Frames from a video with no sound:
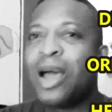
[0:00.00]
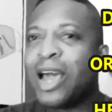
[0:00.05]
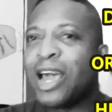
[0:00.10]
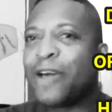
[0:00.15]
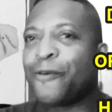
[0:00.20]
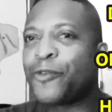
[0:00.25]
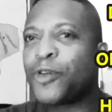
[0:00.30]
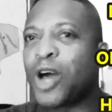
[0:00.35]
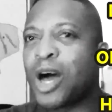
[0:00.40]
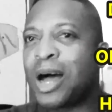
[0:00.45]

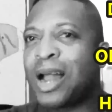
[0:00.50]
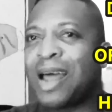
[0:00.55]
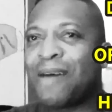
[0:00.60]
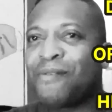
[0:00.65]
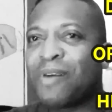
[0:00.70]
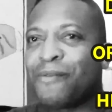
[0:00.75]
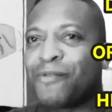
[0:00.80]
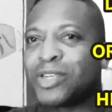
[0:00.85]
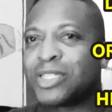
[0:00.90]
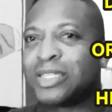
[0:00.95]
If y'all
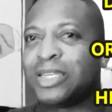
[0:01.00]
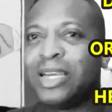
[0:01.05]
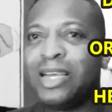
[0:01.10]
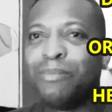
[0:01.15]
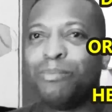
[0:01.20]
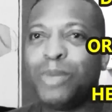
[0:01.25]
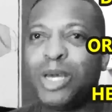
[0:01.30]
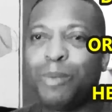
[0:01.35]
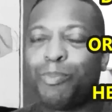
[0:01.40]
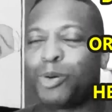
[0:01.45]
have ever
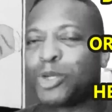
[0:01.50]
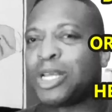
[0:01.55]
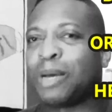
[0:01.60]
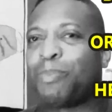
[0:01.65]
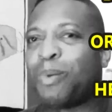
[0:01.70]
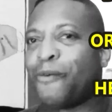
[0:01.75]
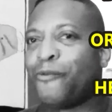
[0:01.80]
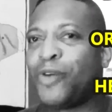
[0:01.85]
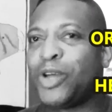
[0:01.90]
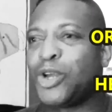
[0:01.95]
seen me put
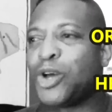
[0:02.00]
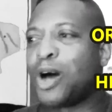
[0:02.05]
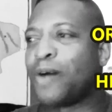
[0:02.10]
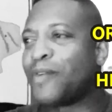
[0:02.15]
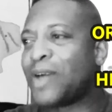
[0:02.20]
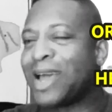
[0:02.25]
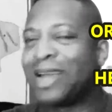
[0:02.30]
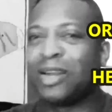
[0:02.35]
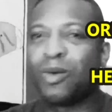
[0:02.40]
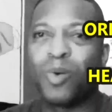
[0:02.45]
up a video
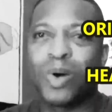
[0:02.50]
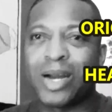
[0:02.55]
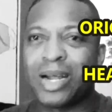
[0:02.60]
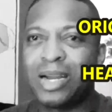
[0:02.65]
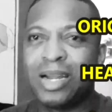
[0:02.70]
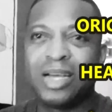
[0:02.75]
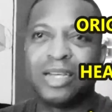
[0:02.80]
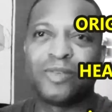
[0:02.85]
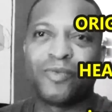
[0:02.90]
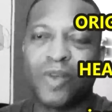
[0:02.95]
of any one
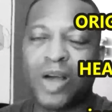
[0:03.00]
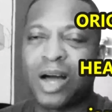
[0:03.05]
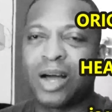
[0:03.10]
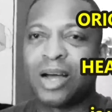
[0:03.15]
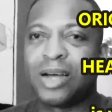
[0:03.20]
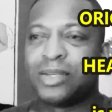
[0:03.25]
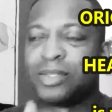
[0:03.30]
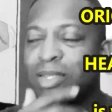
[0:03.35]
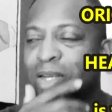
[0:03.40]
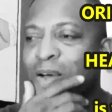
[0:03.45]
of these
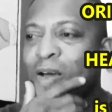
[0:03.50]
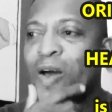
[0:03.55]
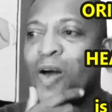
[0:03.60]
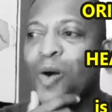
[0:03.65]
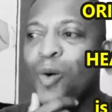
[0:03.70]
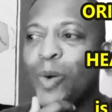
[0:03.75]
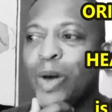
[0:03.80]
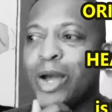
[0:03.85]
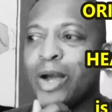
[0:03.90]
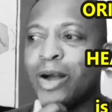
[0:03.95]
vloggers
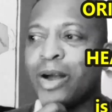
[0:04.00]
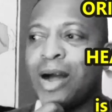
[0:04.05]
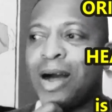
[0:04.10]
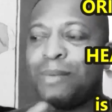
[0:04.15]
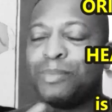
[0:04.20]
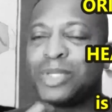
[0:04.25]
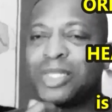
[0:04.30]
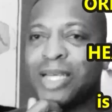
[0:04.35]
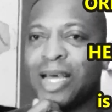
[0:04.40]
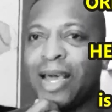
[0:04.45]
where
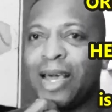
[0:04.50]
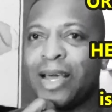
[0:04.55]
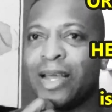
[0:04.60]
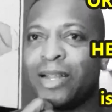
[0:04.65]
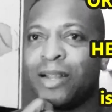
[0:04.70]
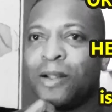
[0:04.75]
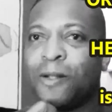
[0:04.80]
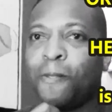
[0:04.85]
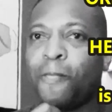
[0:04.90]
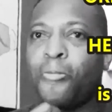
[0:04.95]
I'm
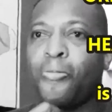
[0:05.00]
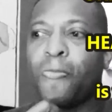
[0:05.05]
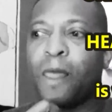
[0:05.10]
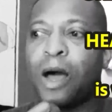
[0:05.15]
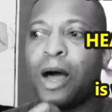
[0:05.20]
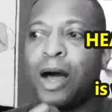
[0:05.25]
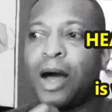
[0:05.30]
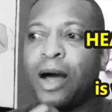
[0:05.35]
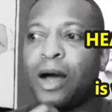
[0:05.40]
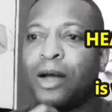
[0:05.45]
saying
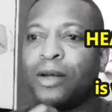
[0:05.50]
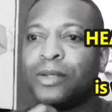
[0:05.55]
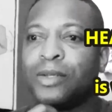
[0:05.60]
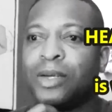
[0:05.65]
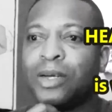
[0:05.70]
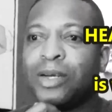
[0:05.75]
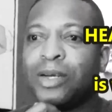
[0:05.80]
uh,